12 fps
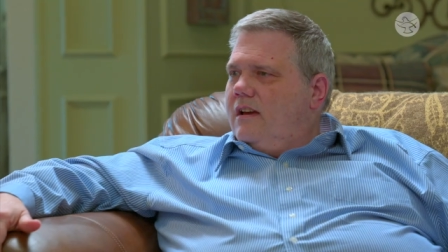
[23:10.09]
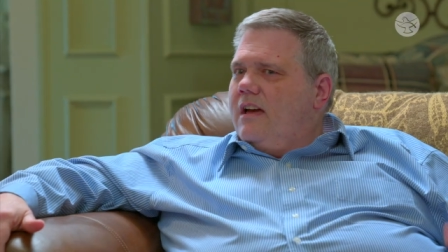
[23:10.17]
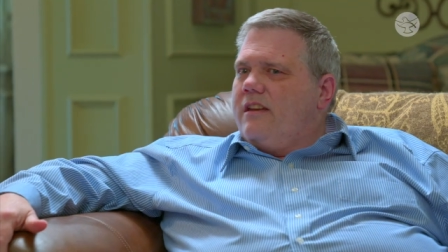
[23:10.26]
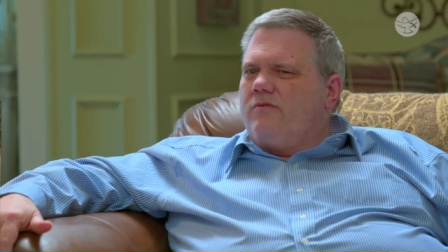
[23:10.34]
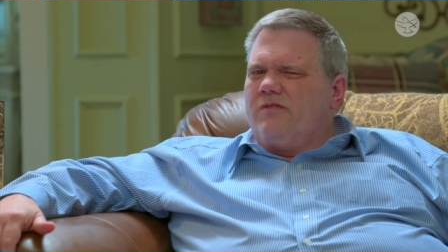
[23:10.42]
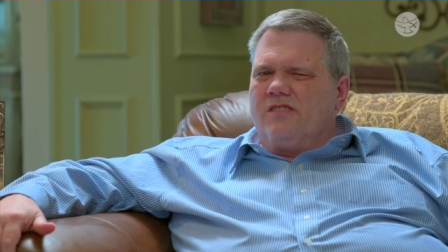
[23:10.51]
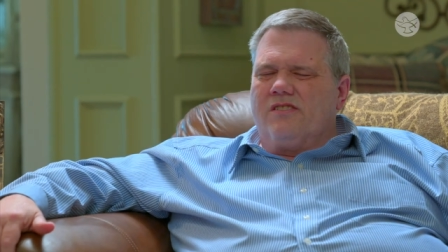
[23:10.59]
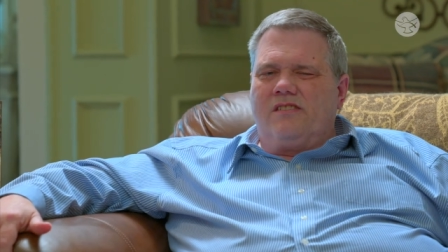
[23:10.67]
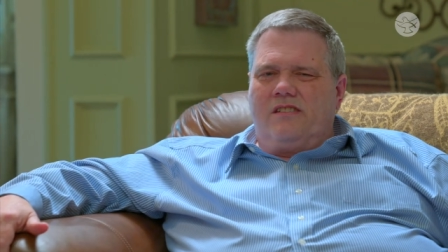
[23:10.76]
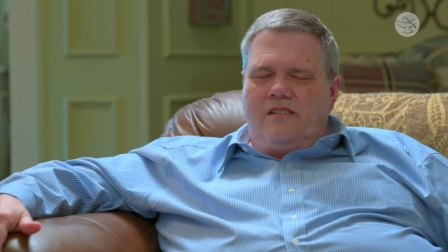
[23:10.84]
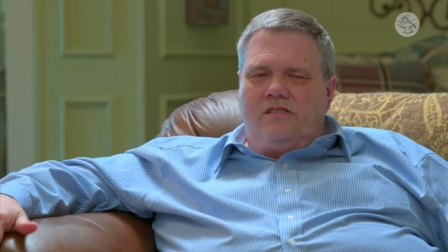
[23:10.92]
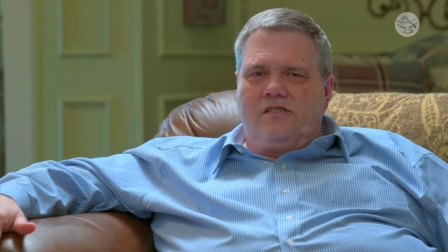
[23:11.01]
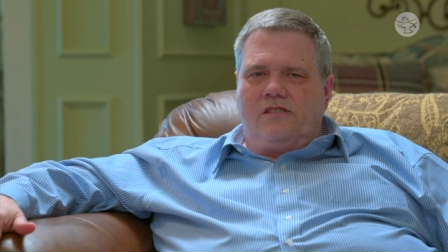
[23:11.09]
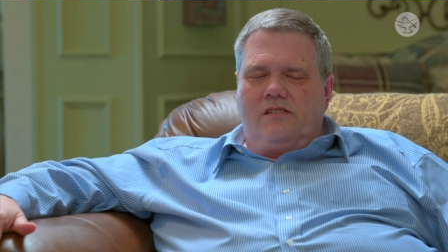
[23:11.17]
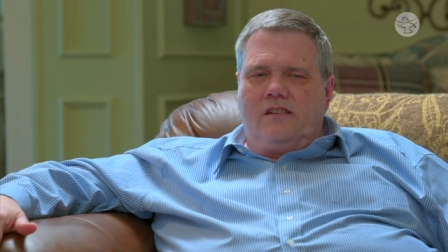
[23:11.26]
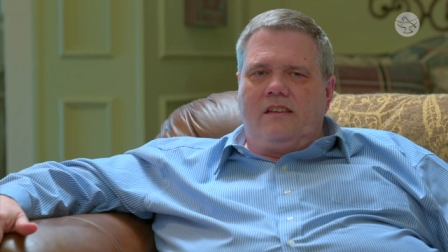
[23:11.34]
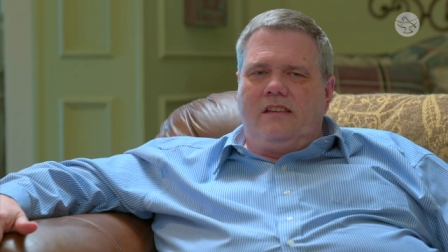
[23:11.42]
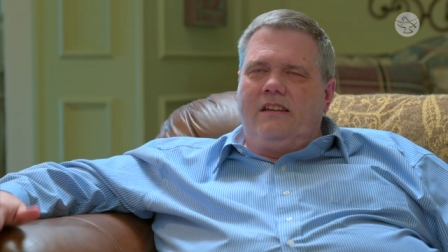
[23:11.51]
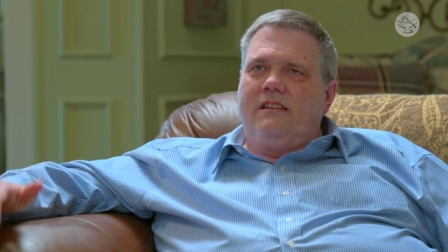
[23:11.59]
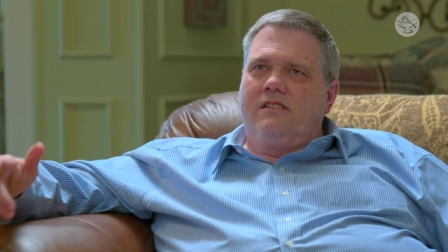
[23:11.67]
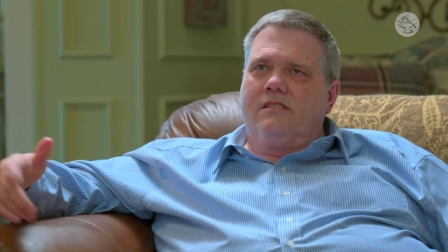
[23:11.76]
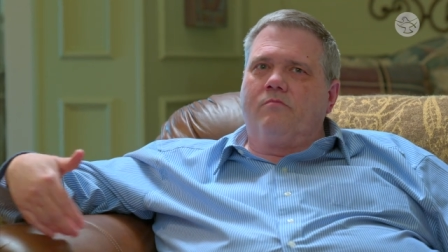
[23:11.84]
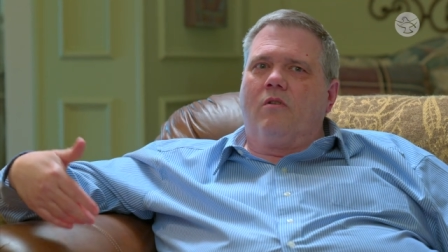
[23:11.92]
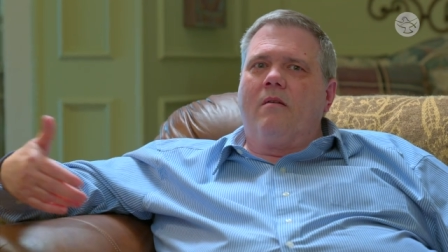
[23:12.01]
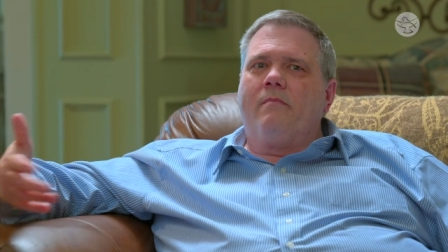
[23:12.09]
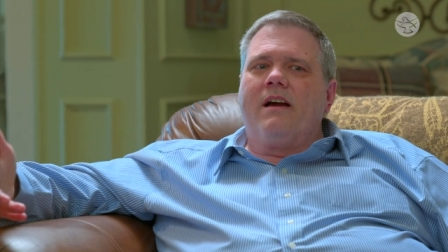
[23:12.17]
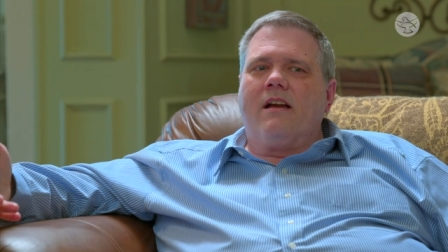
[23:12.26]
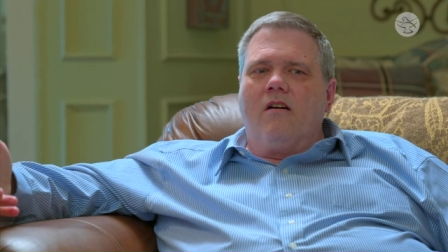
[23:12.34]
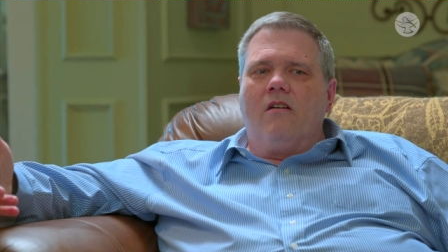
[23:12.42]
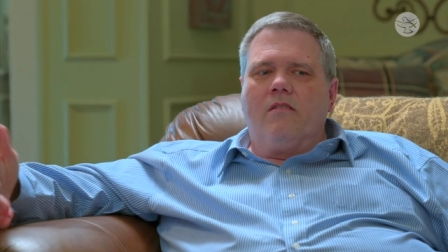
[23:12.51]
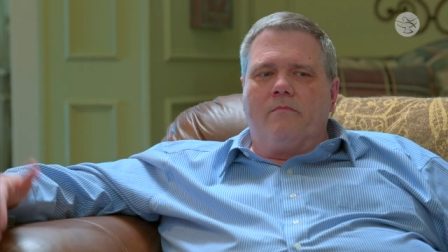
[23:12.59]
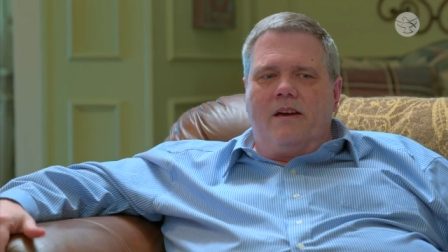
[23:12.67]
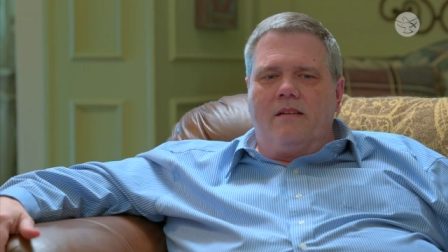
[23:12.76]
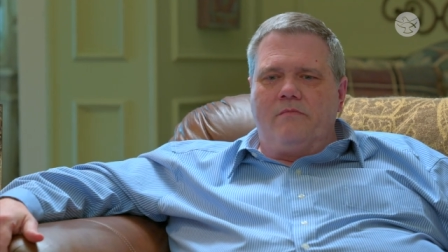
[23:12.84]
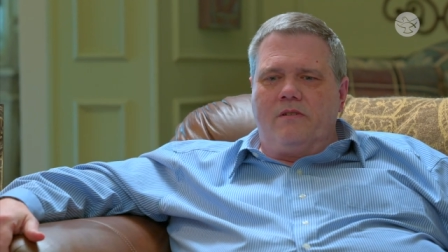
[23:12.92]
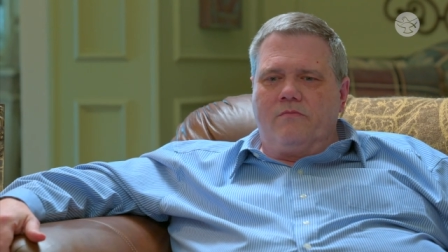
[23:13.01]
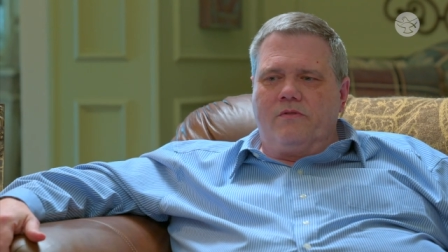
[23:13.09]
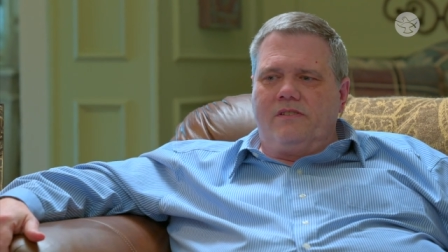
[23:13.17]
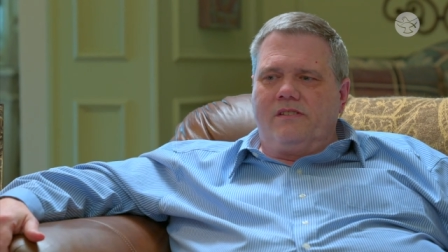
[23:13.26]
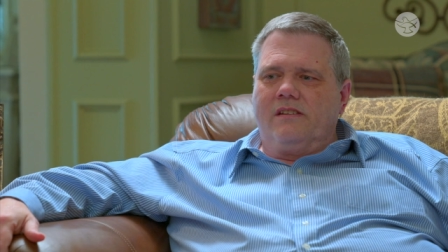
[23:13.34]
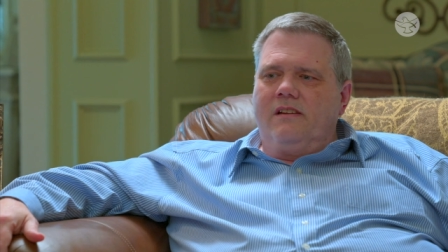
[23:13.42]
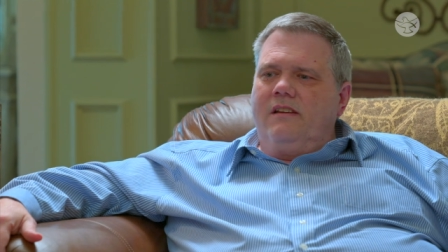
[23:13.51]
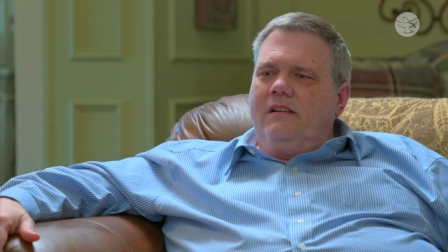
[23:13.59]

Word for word: and it was just it just again it just brought back all the bad memories.